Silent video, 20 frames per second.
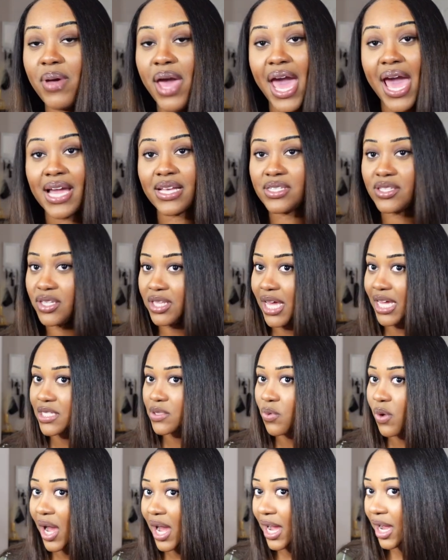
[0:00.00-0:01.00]
back. So
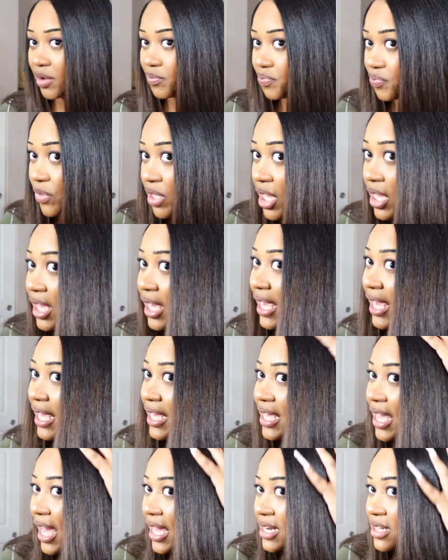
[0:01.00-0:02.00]
that's why it
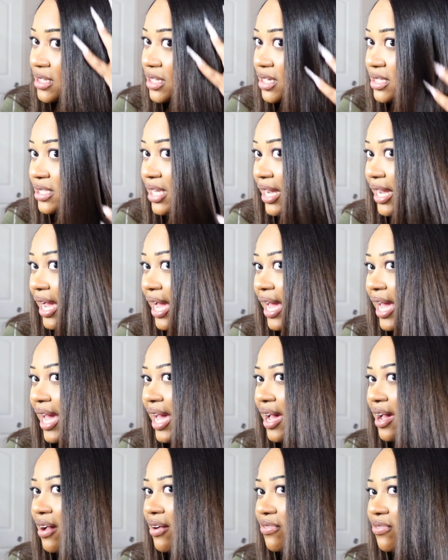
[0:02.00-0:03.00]
kind of looks like I
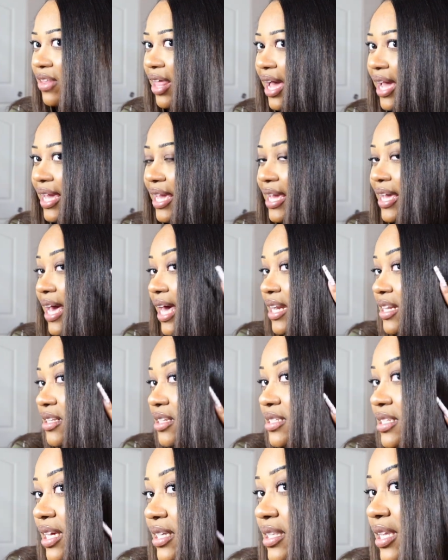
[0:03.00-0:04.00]
have like, it kind of
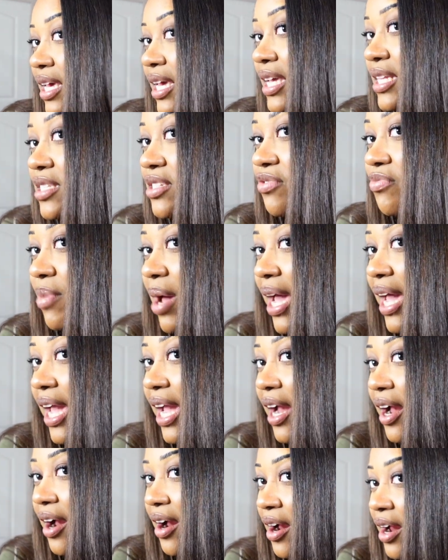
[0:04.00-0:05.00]
looks like the ends of my
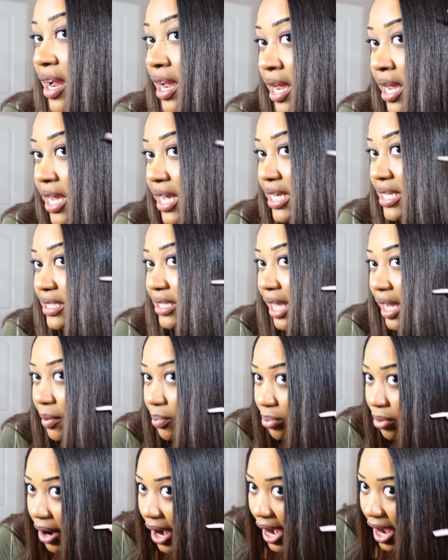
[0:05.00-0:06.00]
hair is
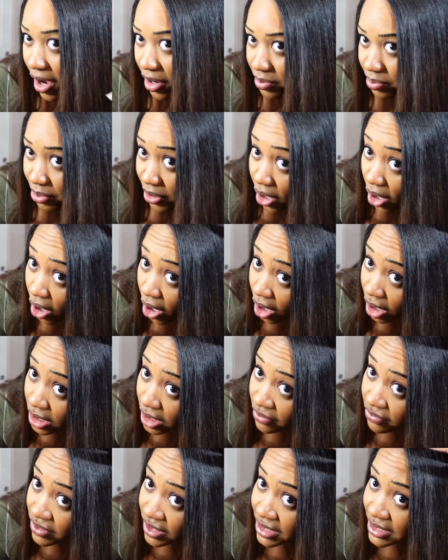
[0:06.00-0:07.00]
like brown, but
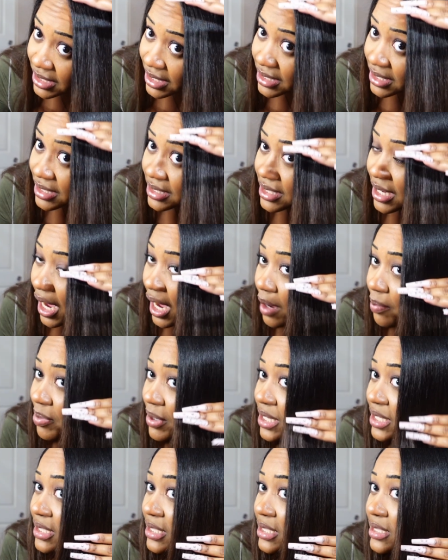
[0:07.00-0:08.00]
all of this at the top
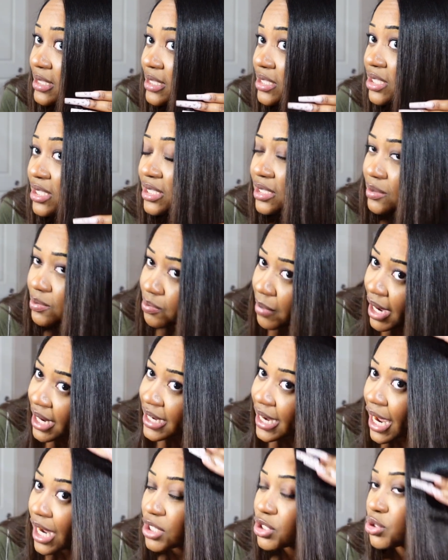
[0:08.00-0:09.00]
is just my
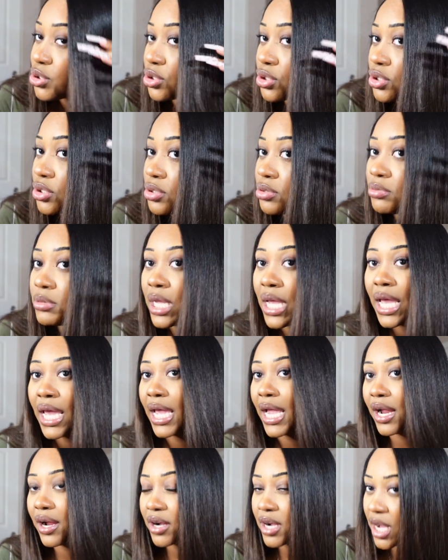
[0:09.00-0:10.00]
natural
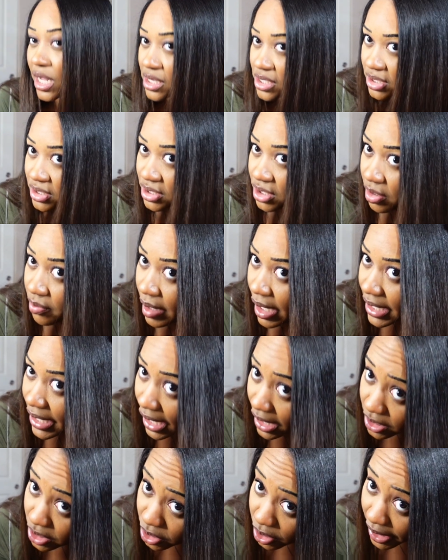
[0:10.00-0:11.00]
hair color. So my
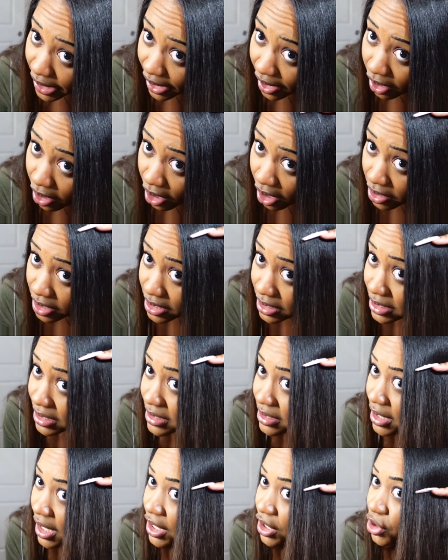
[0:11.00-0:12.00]
natural hair, all this
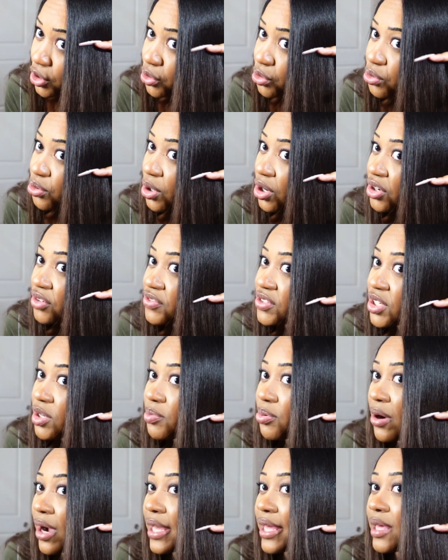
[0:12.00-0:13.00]
is like new growth till
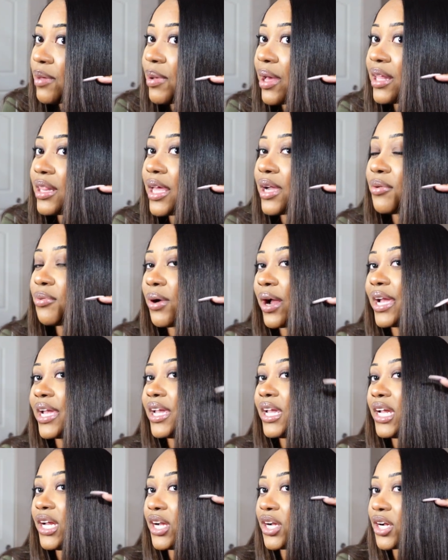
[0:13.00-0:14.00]
probably about like right
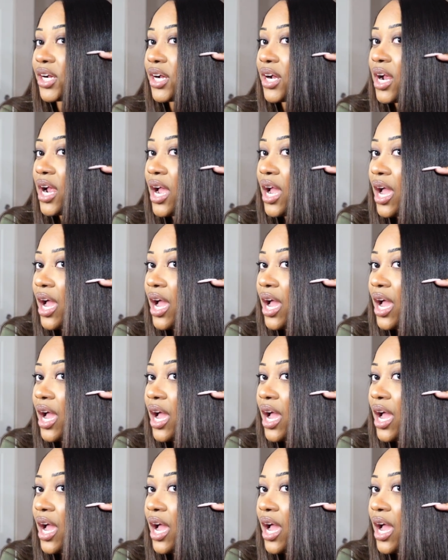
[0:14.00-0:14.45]
here,